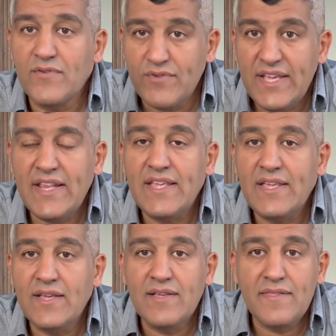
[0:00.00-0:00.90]

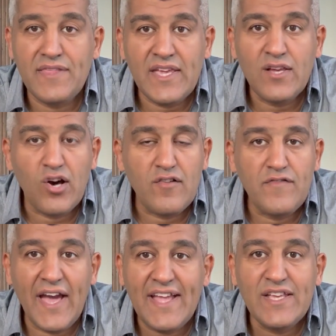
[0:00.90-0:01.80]
really think
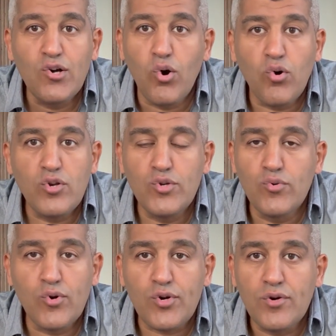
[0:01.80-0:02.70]
of adding all
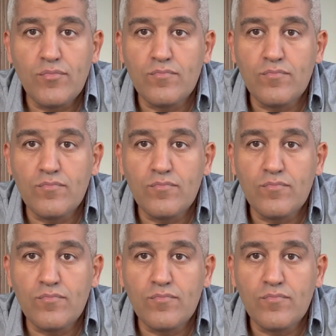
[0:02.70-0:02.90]
your,